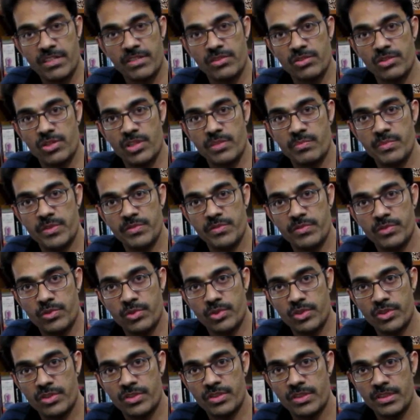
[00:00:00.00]
known
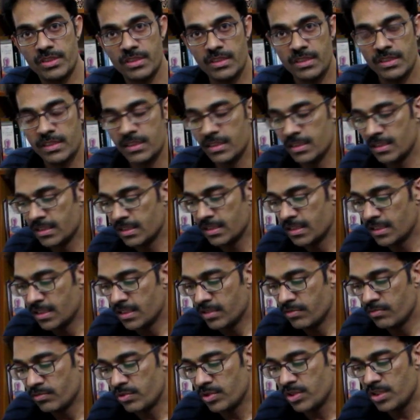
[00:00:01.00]
before.
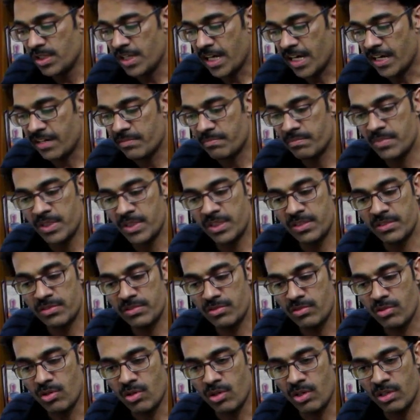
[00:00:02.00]
We have been
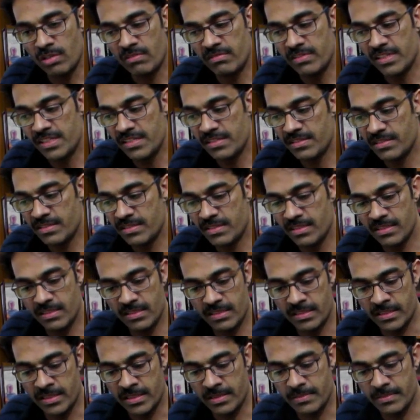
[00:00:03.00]
always uh,